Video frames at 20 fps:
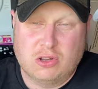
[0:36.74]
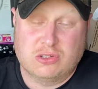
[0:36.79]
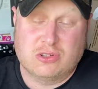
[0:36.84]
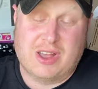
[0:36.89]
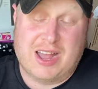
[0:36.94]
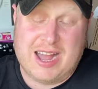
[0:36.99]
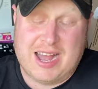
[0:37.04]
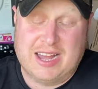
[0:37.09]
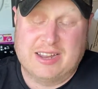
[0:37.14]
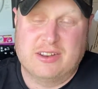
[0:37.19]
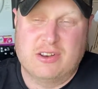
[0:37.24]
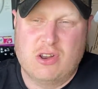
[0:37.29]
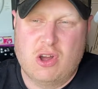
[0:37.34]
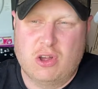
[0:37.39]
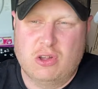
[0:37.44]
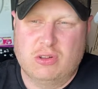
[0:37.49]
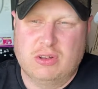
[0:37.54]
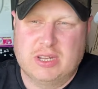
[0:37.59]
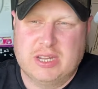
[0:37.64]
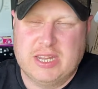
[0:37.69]
had an
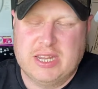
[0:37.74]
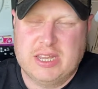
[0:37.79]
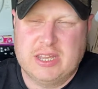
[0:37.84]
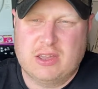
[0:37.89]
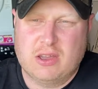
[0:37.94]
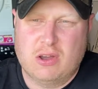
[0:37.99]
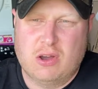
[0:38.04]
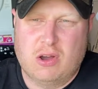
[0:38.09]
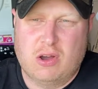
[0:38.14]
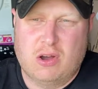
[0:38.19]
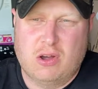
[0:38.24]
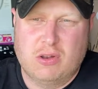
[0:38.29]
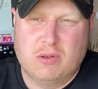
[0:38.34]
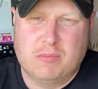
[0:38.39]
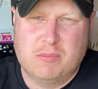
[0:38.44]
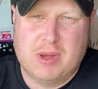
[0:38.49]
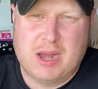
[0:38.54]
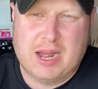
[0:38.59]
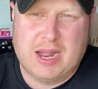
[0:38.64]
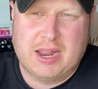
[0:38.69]
oil leak
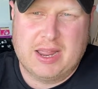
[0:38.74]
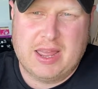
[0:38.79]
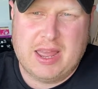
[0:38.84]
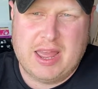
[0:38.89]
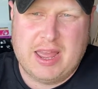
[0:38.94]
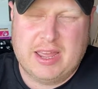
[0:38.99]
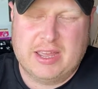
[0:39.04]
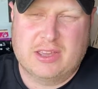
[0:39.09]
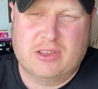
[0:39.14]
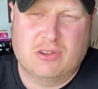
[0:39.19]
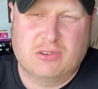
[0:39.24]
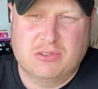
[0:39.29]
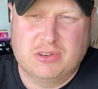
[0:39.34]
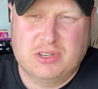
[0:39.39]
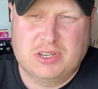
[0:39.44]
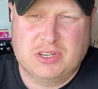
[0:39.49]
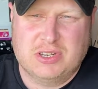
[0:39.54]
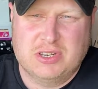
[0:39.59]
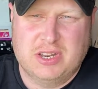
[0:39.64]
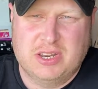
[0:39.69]
on my air
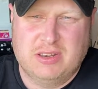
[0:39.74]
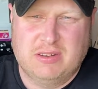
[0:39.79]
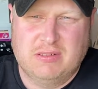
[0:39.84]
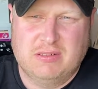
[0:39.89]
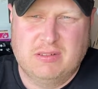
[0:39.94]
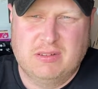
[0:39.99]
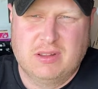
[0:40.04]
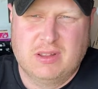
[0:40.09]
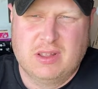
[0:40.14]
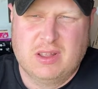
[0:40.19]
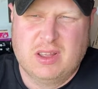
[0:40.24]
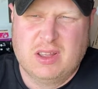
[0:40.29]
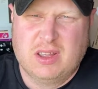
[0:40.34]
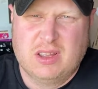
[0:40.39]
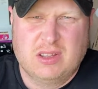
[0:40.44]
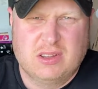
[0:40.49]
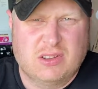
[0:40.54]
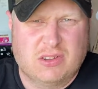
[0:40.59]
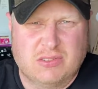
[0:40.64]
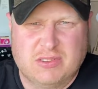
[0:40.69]
conditioning
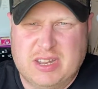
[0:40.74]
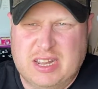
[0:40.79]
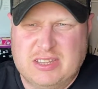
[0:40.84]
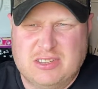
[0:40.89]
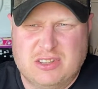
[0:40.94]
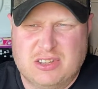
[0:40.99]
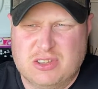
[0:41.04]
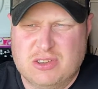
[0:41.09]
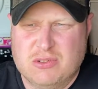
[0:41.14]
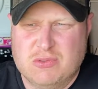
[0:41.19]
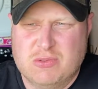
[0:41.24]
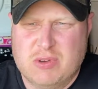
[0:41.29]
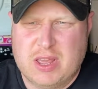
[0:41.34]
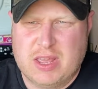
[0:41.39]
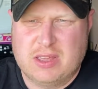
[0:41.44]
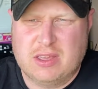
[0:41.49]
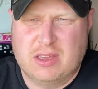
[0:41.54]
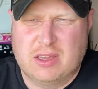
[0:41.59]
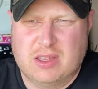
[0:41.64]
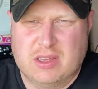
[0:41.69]
condenser unit
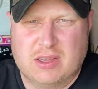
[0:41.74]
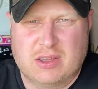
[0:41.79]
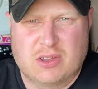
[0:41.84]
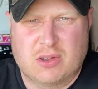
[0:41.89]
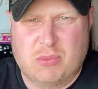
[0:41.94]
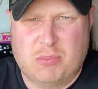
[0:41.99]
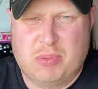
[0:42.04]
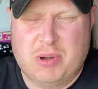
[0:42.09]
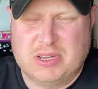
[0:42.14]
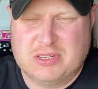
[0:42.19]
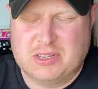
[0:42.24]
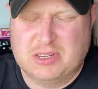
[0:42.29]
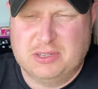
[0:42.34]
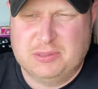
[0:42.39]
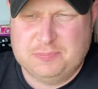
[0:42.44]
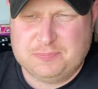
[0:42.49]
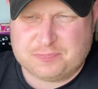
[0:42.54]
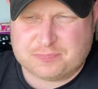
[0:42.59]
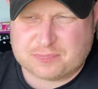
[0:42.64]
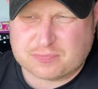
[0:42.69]
compressor.
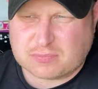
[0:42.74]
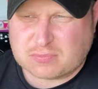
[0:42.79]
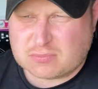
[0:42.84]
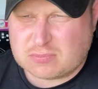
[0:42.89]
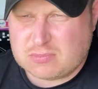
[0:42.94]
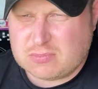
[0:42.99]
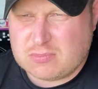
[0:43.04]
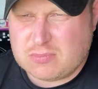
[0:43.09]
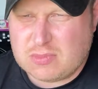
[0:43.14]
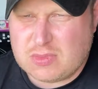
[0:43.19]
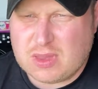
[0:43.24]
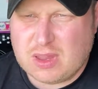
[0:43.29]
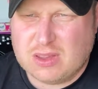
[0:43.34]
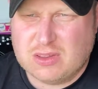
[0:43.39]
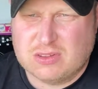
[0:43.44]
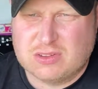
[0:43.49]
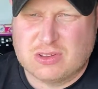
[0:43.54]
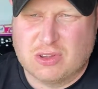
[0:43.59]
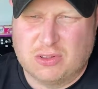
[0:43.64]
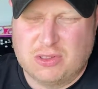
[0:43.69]

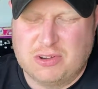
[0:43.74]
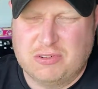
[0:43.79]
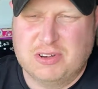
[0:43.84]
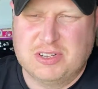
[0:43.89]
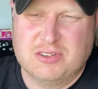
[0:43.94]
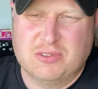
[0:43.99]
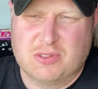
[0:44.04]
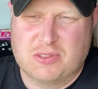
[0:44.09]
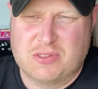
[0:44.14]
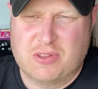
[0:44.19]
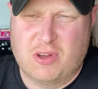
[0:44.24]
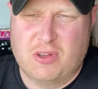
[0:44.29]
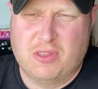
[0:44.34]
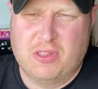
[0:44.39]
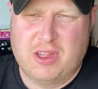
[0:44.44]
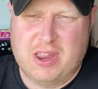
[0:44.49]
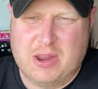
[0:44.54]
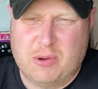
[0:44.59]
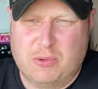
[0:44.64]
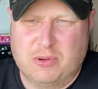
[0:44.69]
So the original thought
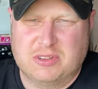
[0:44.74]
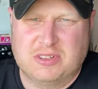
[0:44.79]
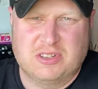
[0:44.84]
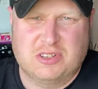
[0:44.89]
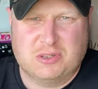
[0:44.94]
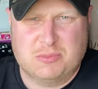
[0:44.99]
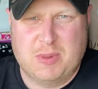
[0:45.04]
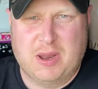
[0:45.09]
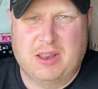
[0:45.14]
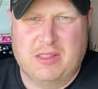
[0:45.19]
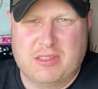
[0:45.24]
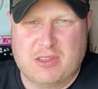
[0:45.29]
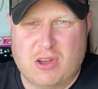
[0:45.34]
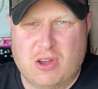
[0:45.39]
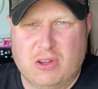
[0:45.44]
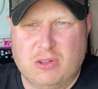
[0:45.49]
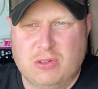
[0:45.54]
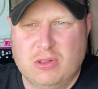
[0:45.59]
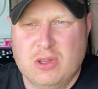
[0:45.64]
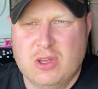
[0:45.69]
that it was the smell of the
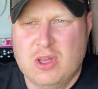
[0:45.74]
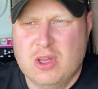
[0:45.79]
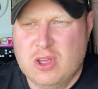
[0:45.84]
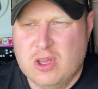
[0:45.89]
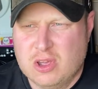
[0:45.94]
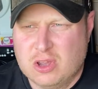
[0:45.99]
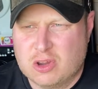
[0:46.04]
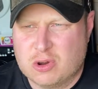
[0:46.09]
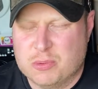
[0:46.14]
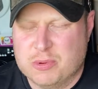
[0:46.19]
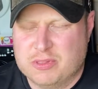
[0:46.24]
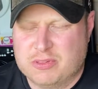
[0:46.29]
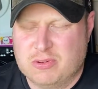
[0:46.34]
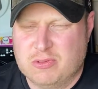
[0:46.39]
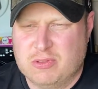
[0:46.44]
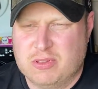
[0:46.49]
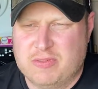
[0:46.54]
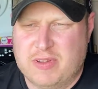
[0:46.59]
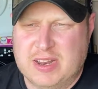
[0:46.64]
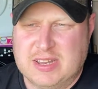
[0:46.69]
oil coming
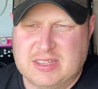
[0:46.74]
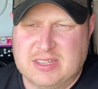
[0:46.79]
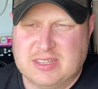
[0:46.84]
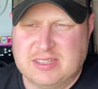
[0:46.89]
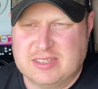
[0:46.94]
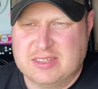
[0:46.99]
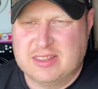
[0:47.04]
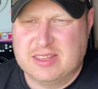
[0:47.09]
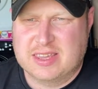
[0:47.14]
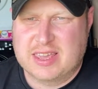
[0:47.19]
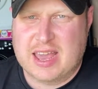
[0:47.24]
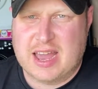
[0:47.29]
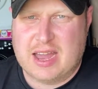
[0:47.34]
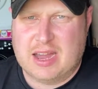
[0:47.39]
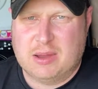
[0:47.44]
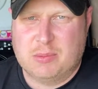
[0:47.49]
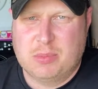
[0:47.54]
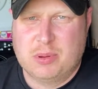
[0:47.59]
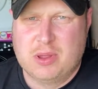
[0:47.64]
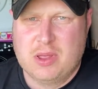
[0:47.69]
through the vents into the
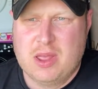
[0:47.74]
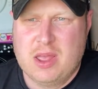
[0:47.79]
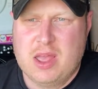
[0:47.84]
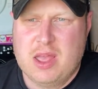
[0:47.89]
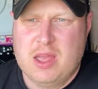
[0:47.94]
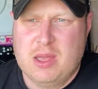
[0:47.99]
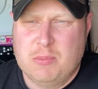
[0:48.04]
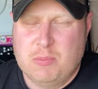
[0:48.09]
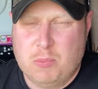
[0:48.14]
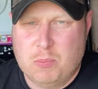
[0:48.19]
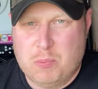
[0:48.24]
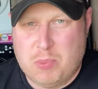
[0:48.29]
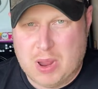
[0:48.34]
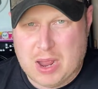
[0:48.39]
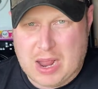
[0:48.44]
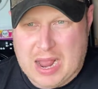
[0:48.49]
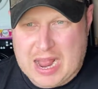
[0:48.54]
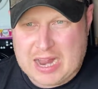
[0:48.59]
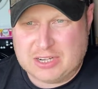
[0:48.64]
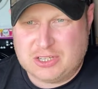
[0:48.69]
cab, but
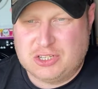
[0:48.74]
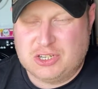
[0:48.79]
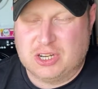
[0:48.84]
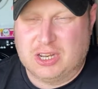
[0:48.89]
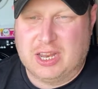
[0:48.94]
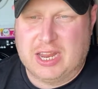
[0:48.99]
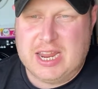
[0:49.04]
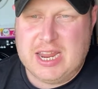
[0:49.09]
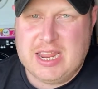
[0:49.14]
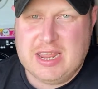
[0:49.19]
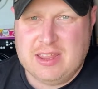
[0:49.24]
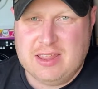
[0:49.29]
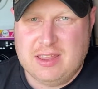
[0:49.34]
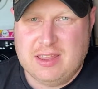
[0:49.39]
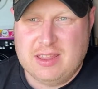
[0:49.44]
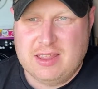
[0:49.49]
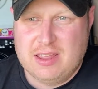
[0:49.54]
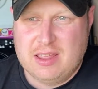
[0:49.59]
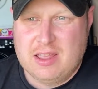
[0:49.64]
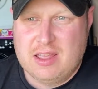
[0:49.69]
actually
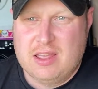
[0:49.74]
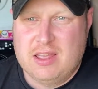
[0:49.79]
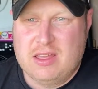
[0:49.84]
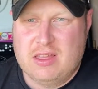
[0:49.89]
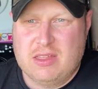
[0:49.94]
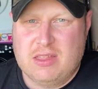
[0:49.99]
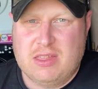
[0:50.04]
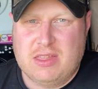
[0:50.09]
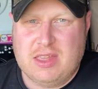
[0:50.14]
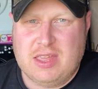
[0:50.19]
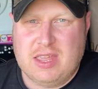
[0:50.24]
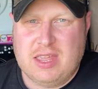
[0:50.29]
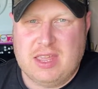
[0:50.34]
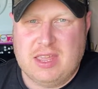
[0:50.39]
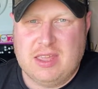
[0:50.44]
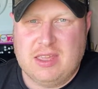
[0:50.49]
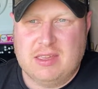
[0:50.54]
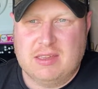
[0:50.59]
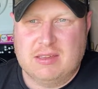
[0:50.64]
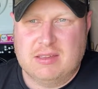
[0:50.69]

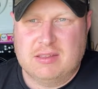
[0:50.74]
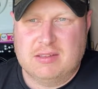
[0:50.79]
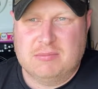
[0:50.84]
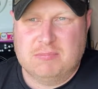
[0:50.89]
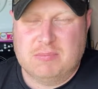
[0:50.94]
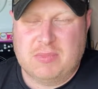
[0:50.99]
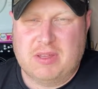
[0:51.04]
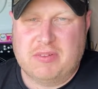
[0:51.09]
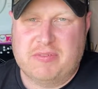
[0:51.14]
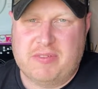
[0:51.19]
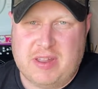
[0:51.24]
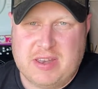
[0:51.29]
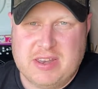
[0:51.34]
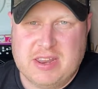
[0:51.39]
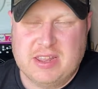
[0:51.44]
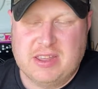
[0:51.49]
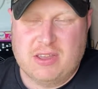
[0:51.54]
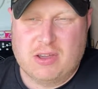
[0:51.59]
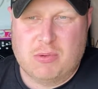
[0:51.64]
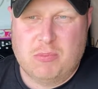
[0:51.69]
the
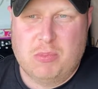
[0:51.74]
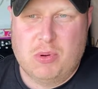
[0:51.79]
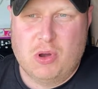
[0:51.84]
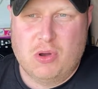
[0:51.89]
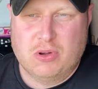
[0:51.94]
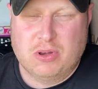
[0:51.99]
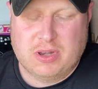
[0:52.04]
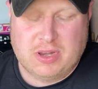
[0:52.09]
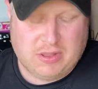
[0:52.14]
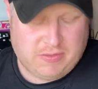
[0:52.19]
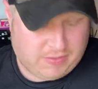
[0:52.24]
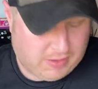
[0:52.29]
offending component, if